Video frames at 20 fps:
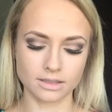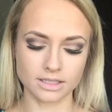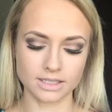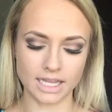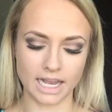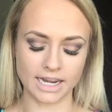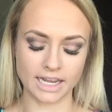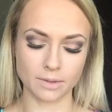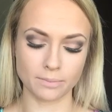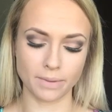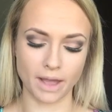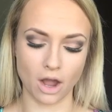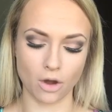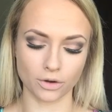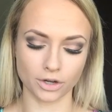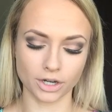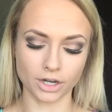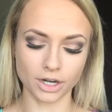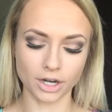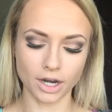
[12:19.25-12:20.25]
setting
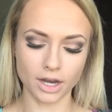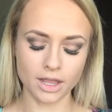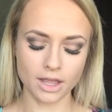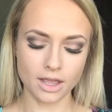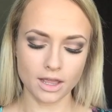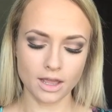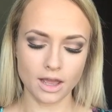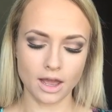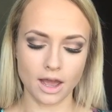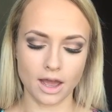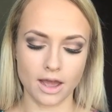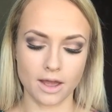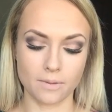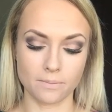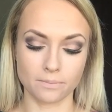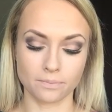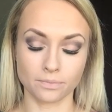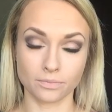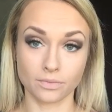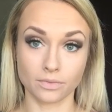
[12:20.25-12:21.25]
powder,
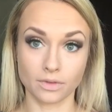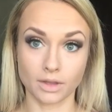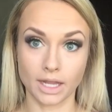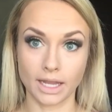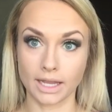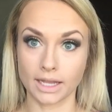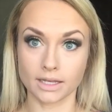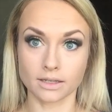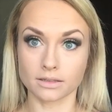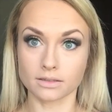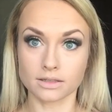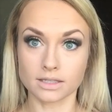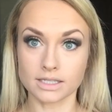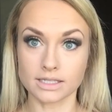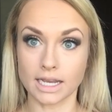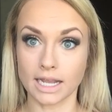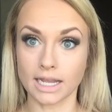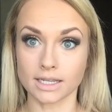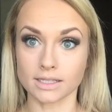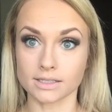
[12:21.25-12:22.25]
it
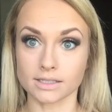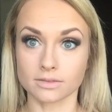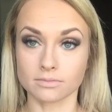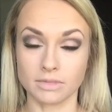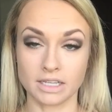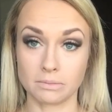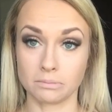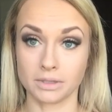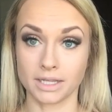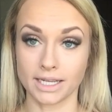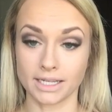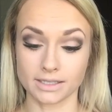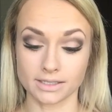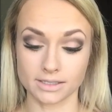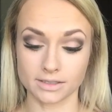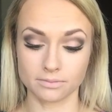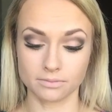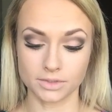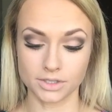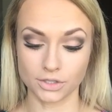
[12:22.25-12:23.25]
stays in
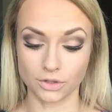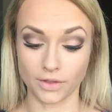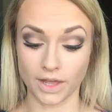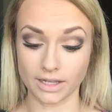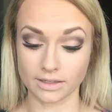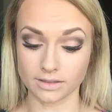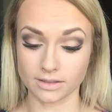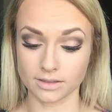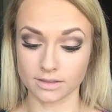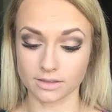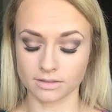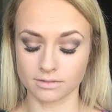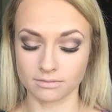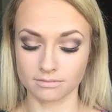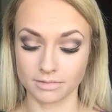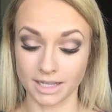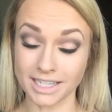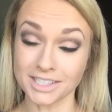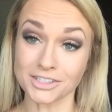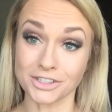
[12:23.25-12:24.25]
place. So that's
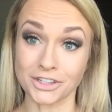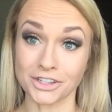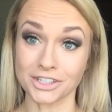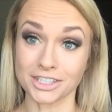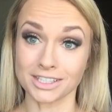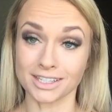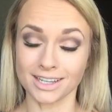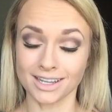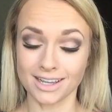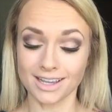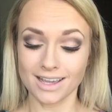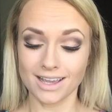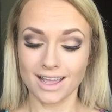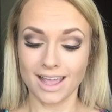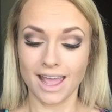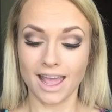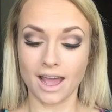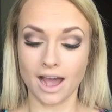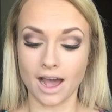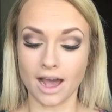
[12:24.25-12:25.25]
good.
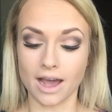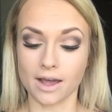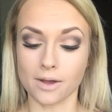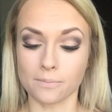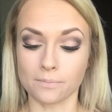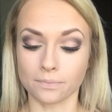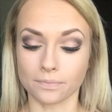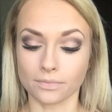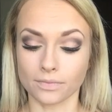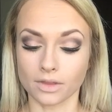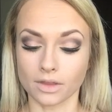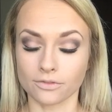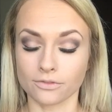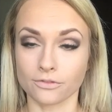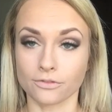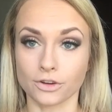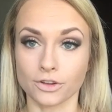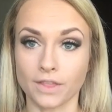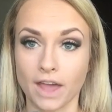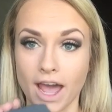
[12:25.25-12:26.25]

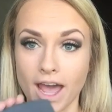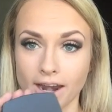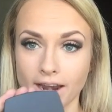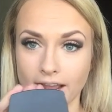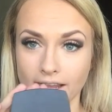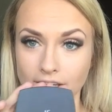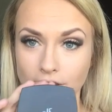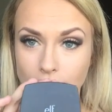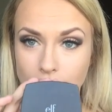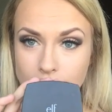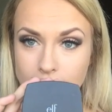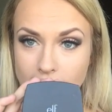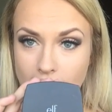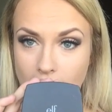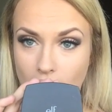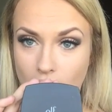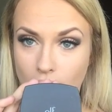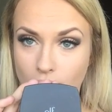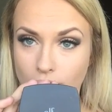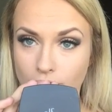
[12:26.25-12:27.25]
For that, I use
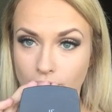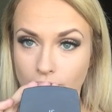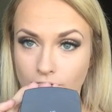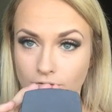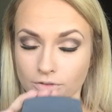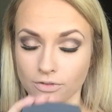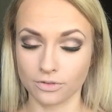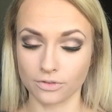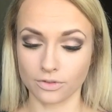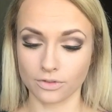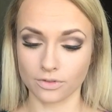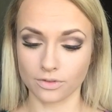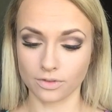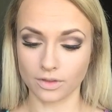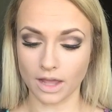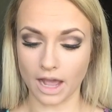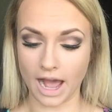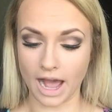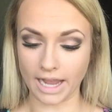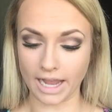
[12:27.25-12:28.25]
e.l.f.
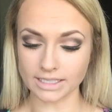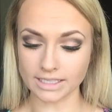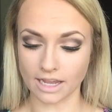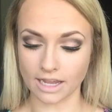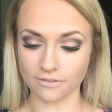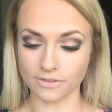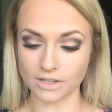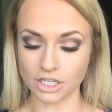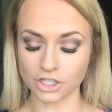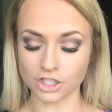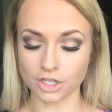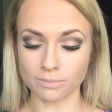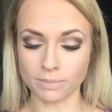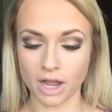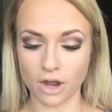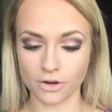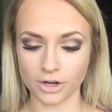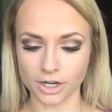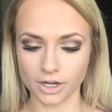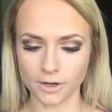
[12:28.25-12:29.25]
high definition
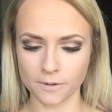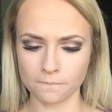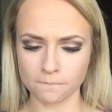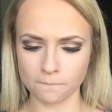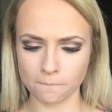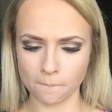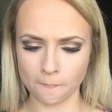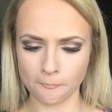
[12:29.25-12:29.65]
powder